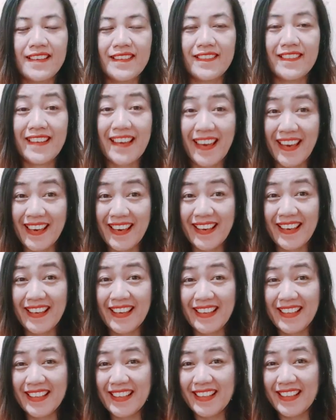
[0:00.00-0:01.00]
Okay.
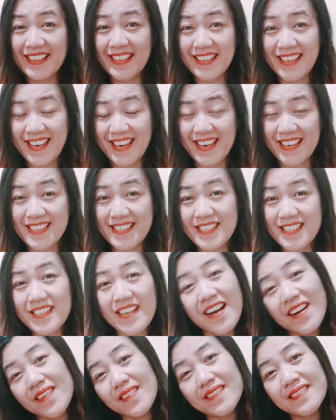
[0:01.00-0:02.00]
Yeah,
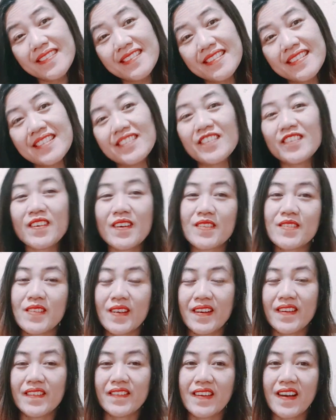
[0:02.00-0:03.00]
so those
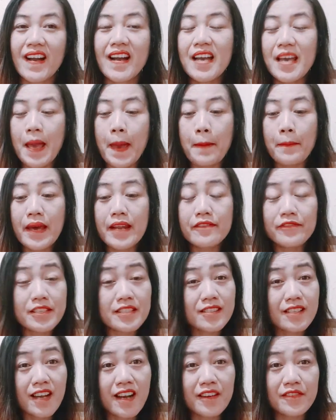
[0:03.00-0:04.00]
are the
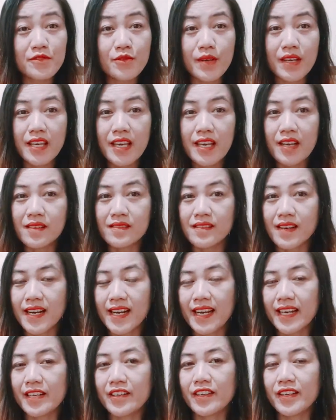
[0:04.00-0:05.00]
benefits of drinking
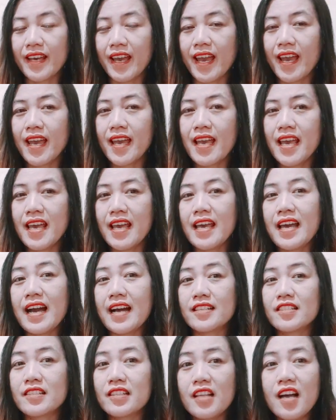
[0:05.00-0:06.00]
wine. Okay,
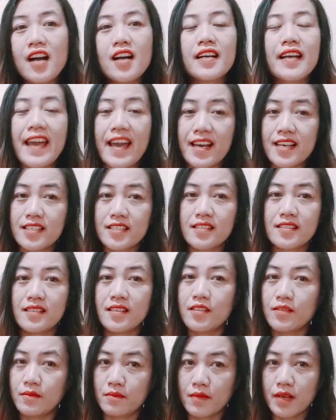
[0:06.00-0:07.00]
as long as
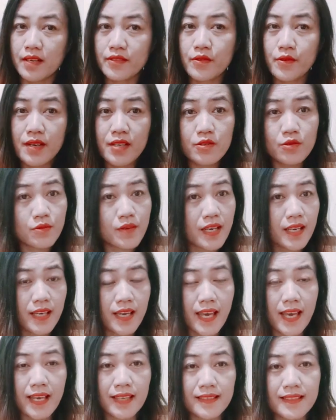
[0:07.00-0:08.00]
moderate
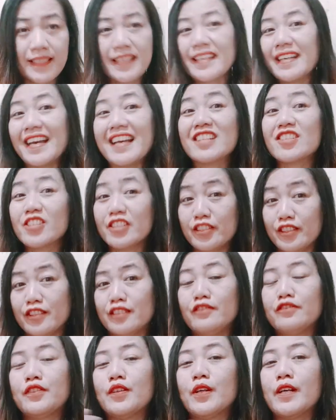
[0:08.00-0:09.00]
drinking, it's
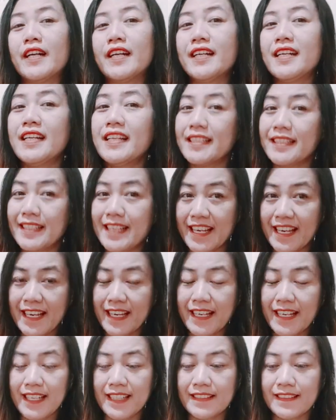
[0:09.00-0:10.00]
good for the
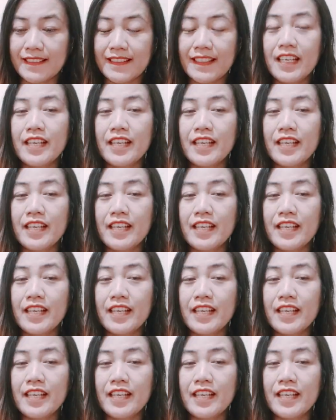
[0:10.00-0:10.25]
health.